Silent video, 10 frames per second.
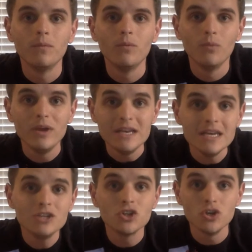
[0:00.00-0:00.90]
We
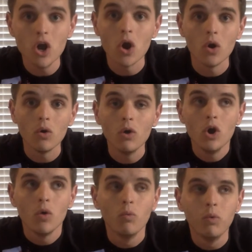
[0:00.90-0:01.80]
need to know
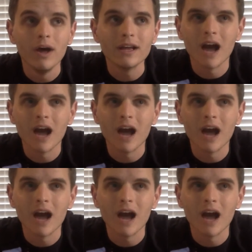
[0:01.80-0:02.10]
what